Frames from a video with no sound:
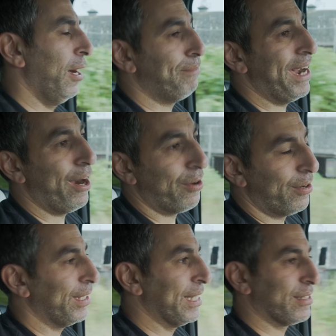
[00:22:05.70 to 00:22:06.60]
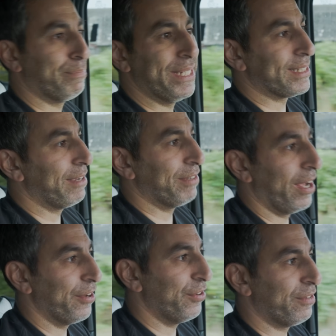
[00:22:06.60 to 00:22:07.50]
Power, it's a
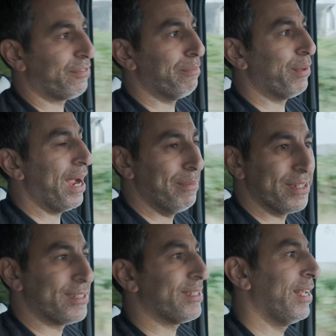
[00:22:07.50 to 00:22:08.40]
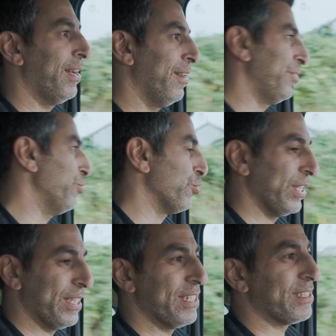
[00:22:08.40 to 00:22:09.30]
B700 from BRABUS.
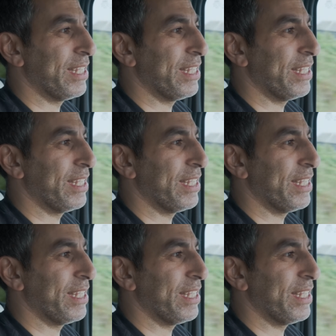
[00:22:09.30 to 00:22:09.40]
Usually these